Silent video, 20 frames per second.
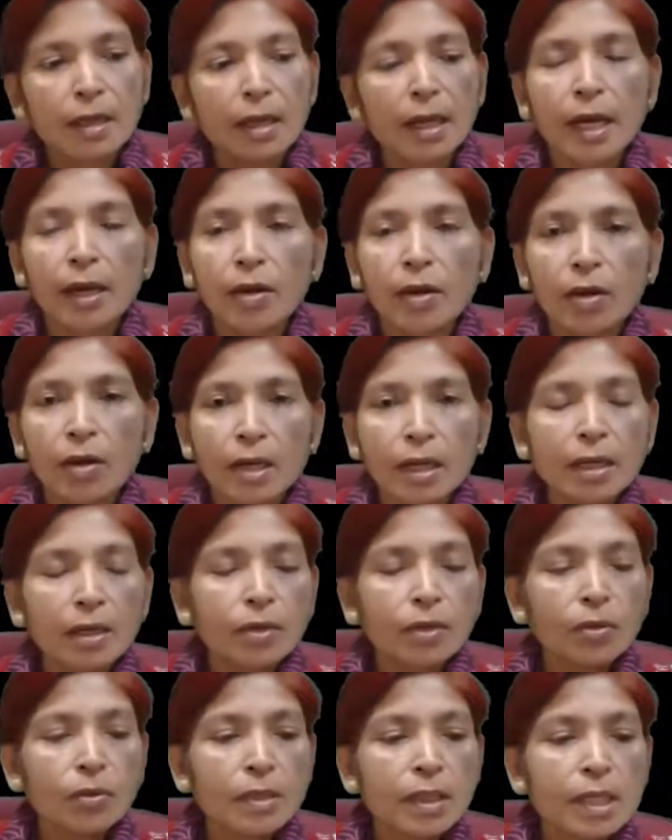According
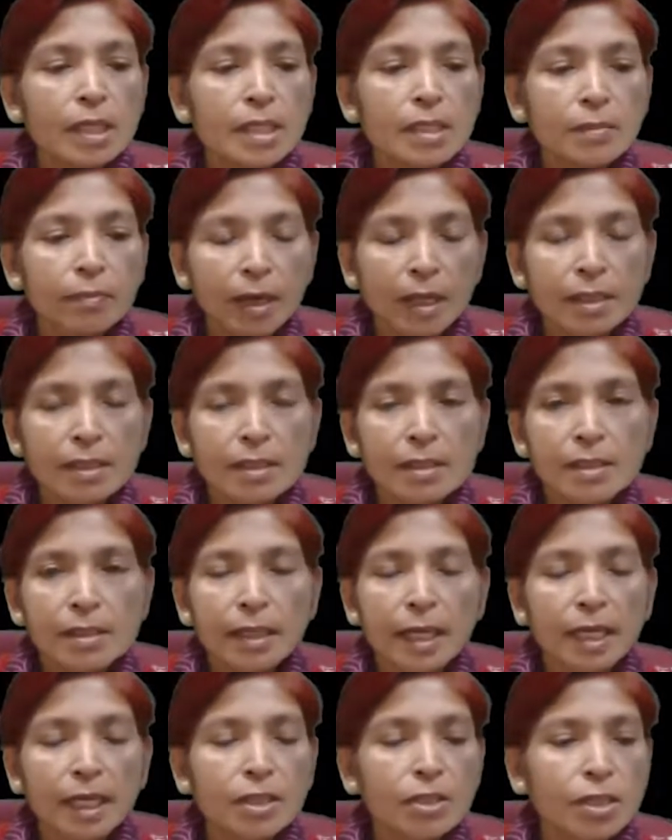to these months
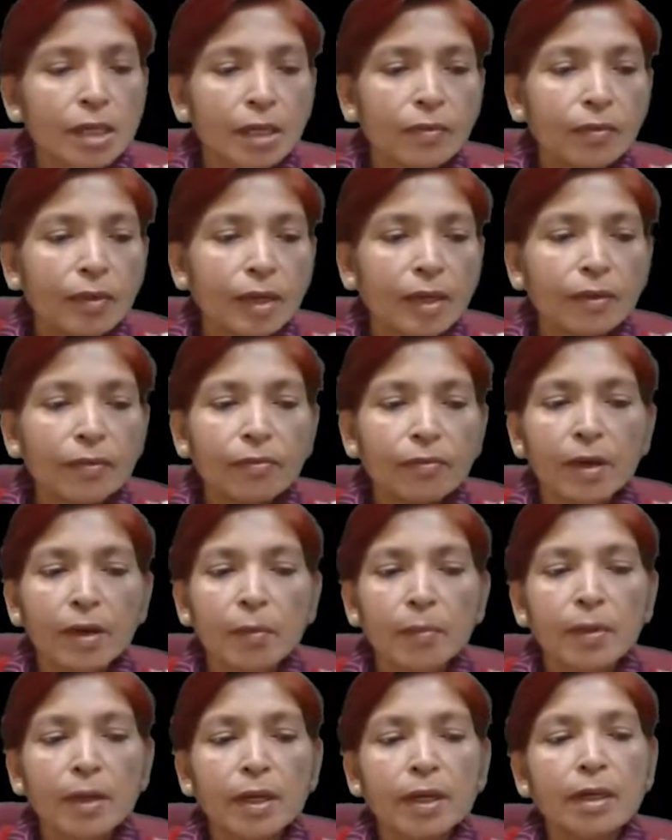like January,
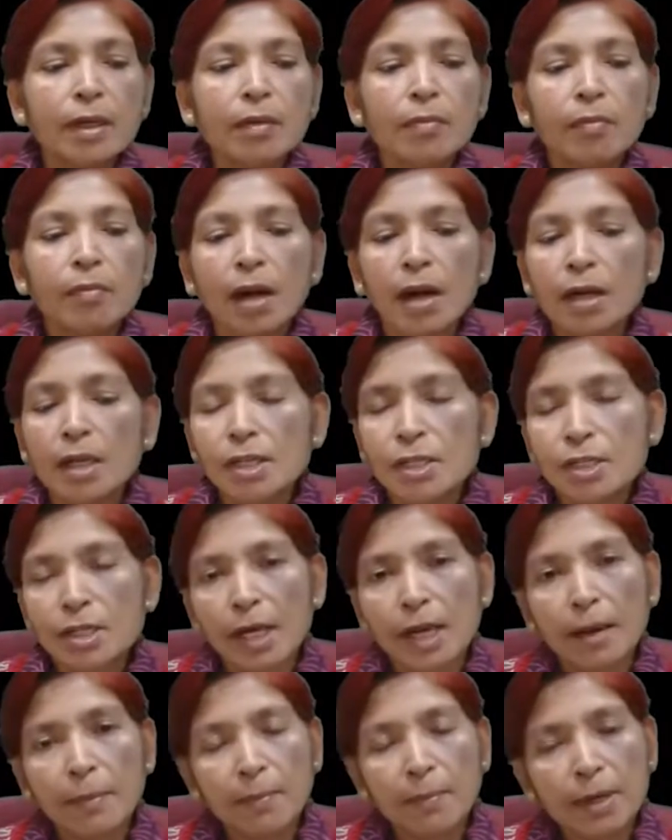February, March,
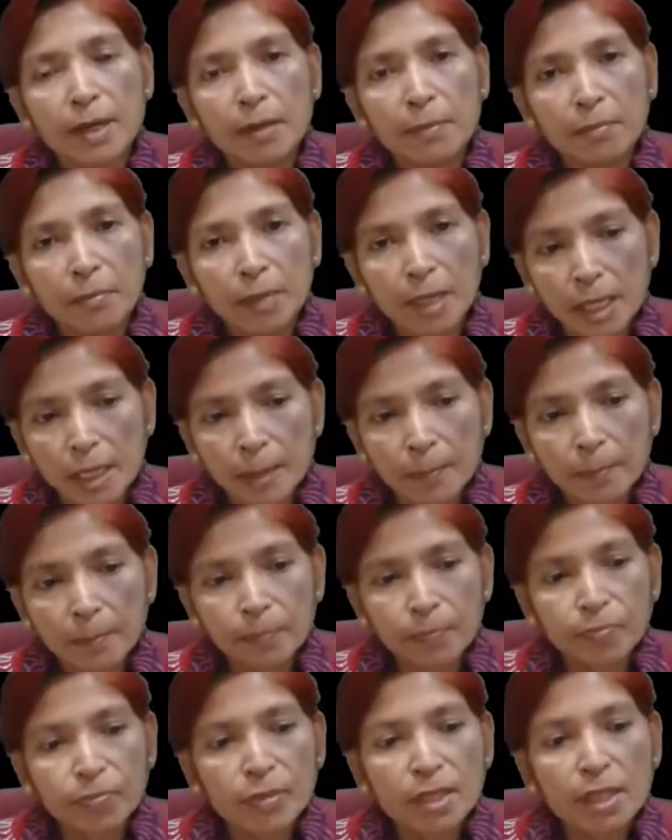April, May,
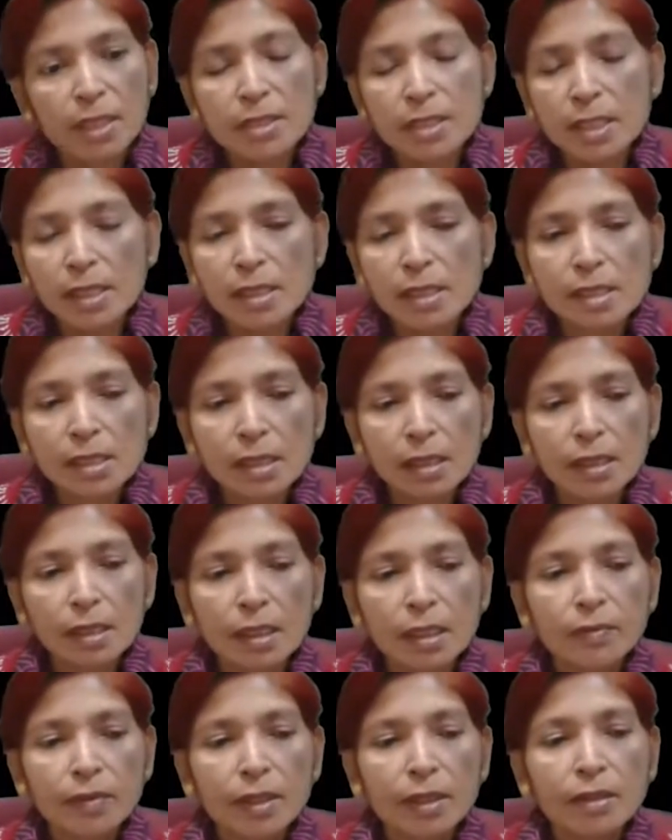sales are
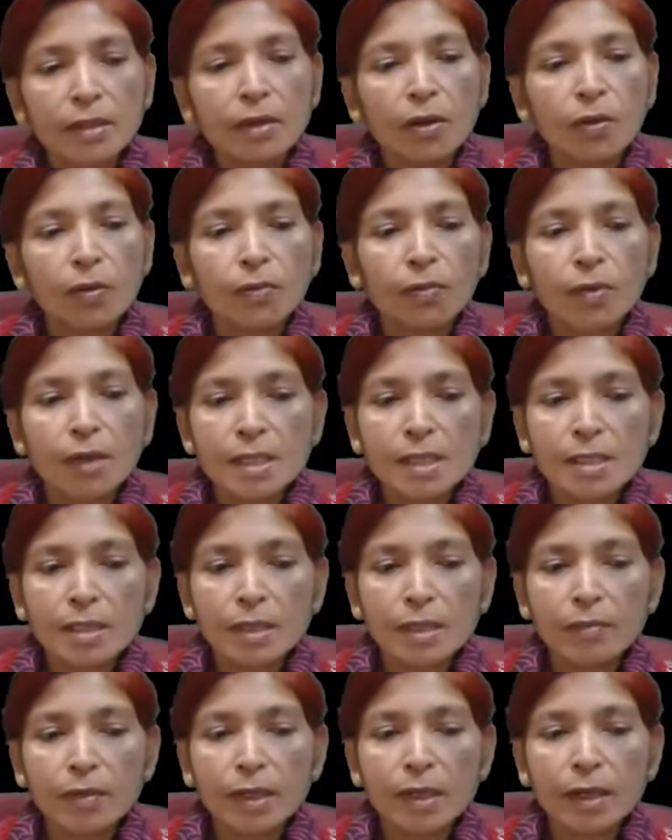given
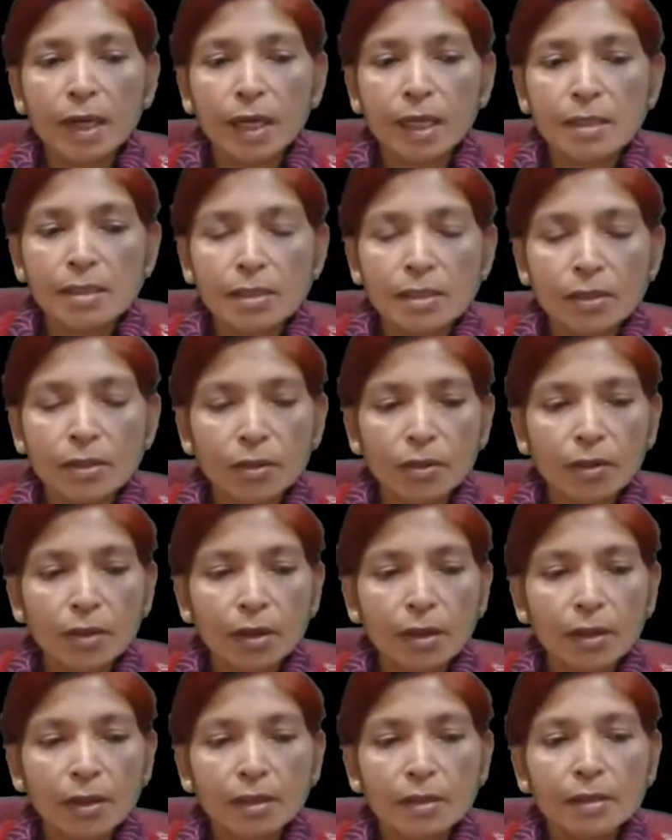
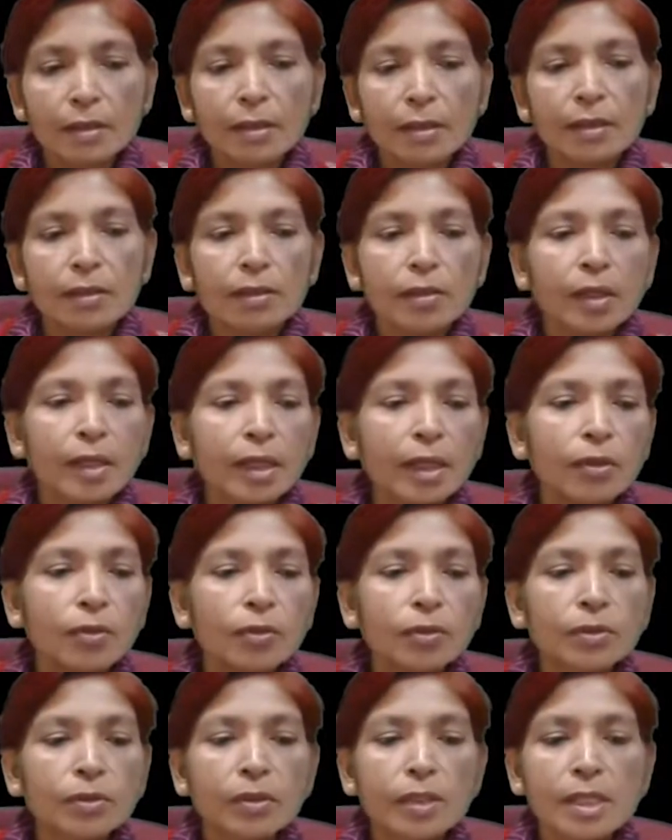$1790,
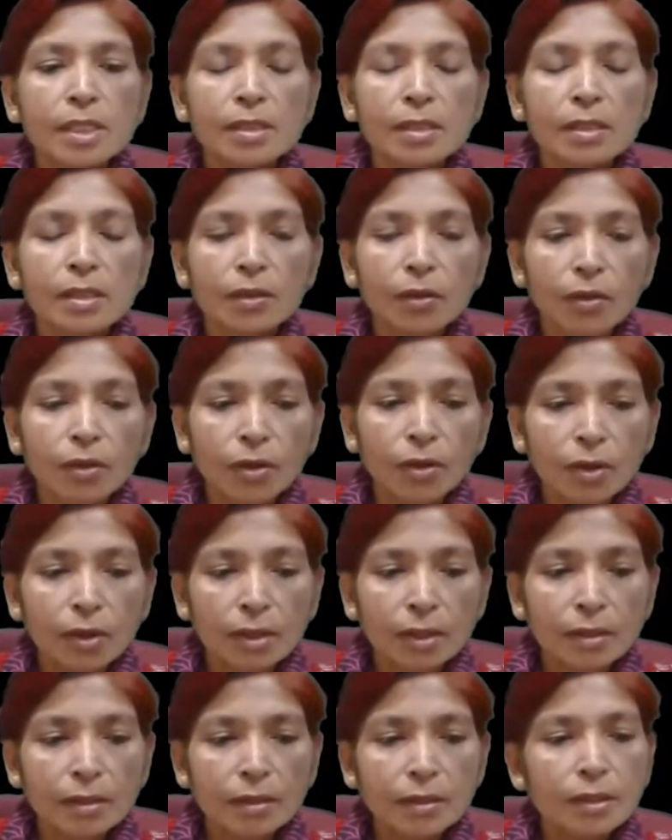
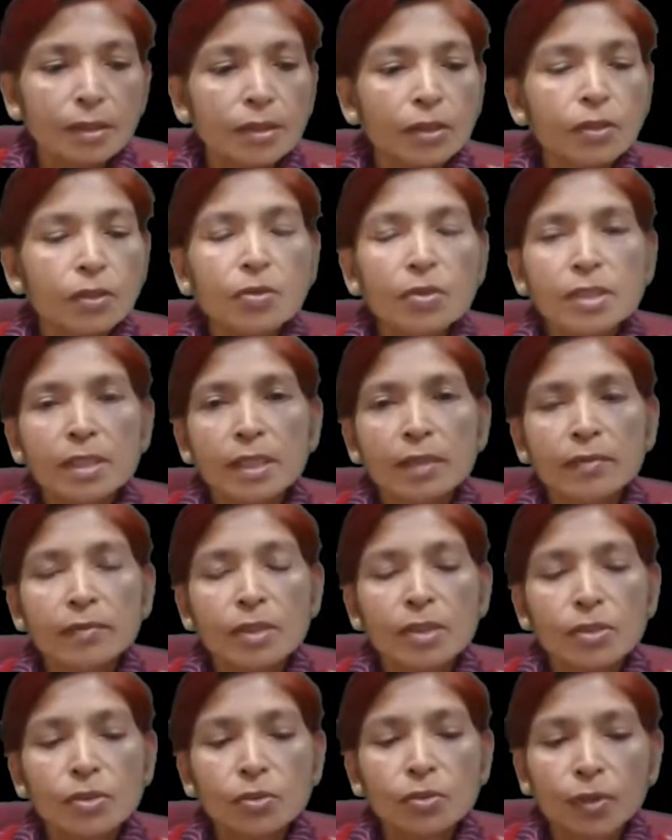$3230,
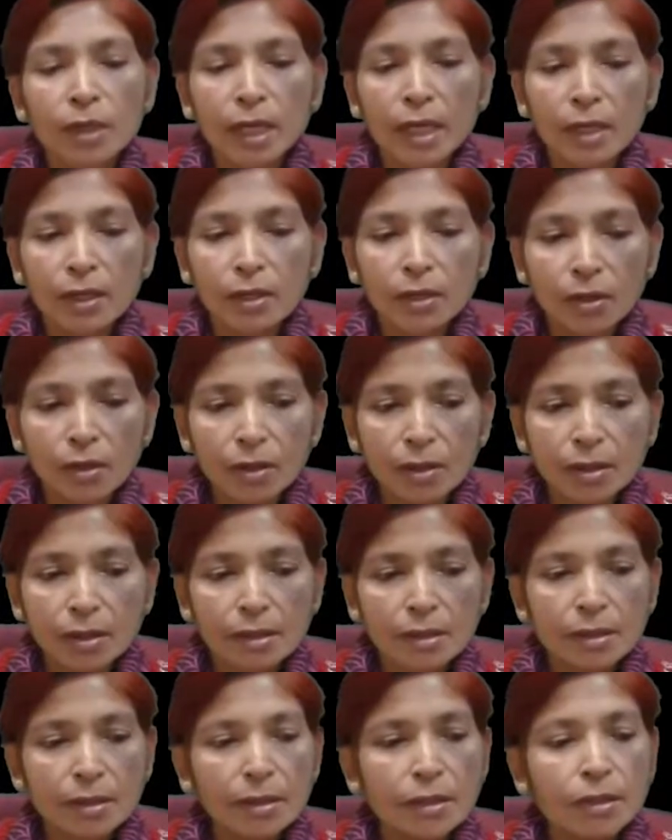
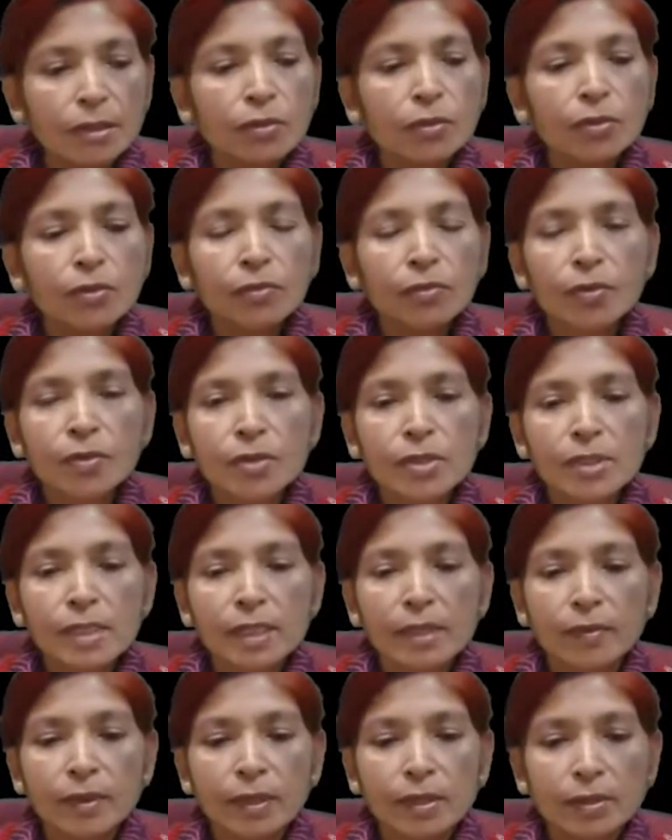$2728,
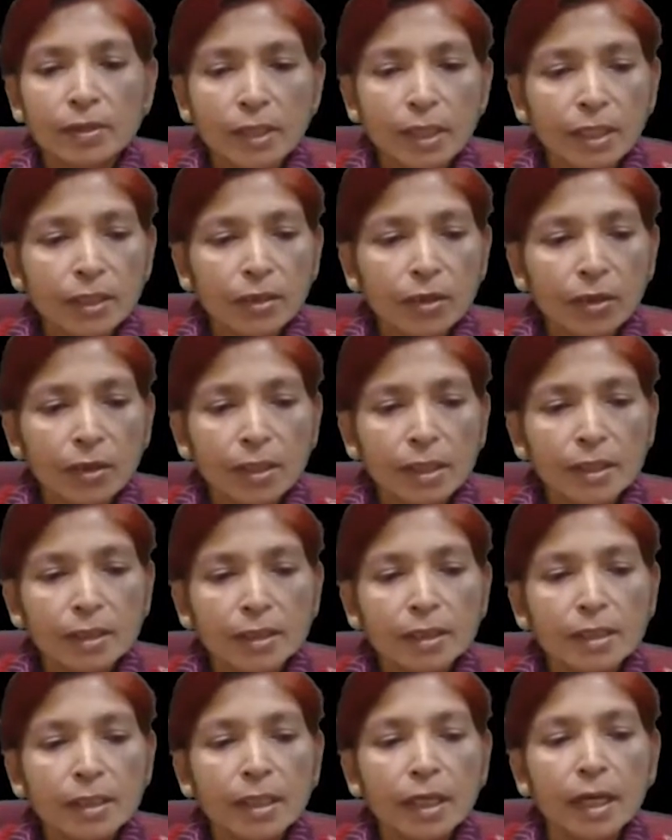$2473,
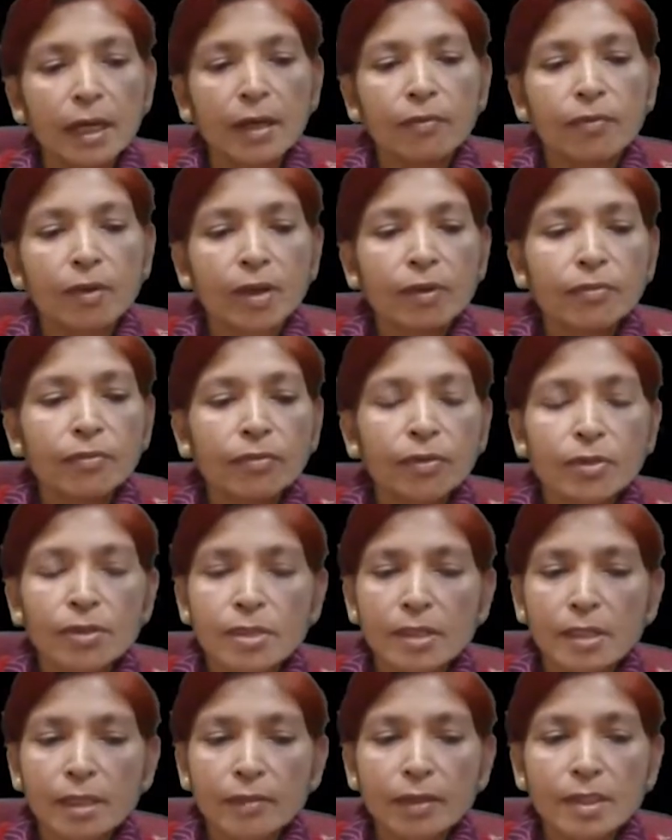and
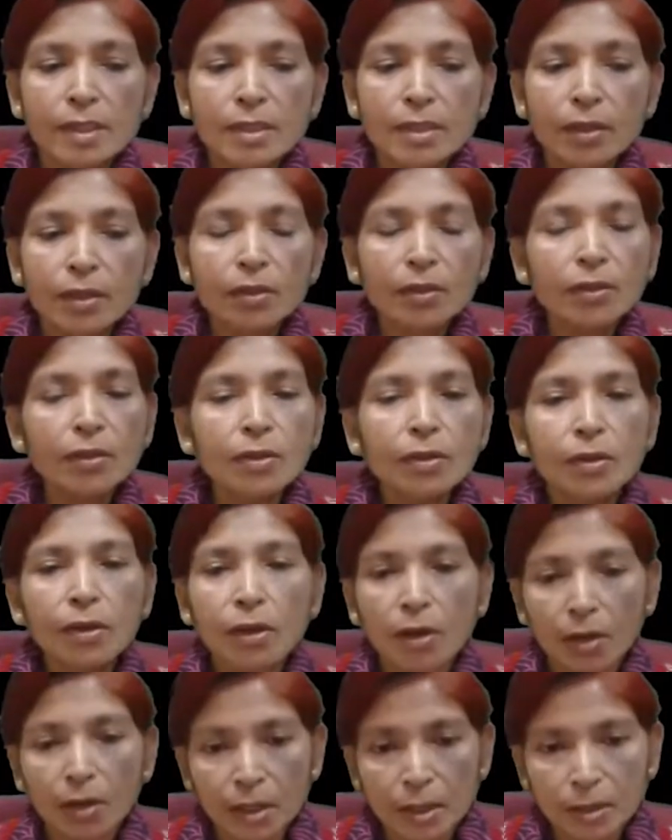
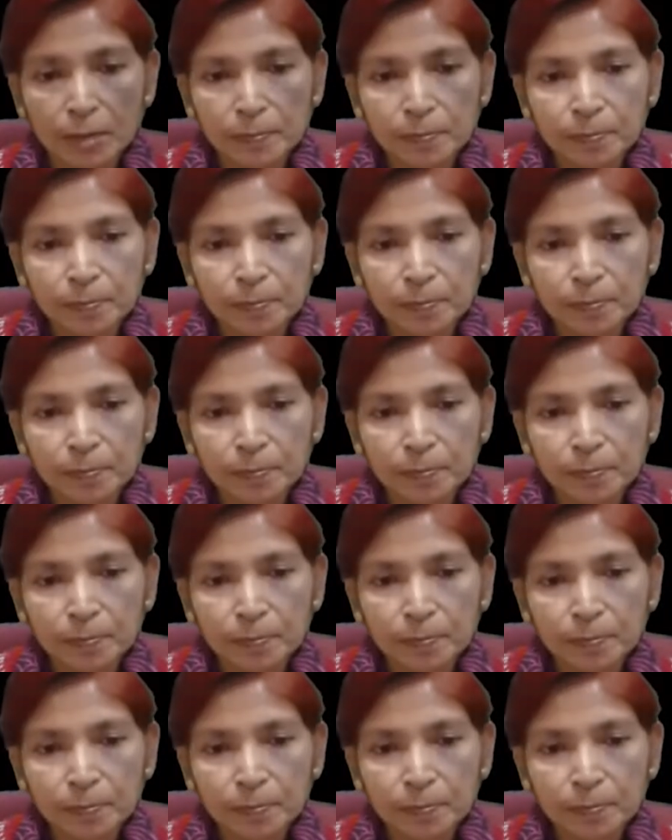$1470.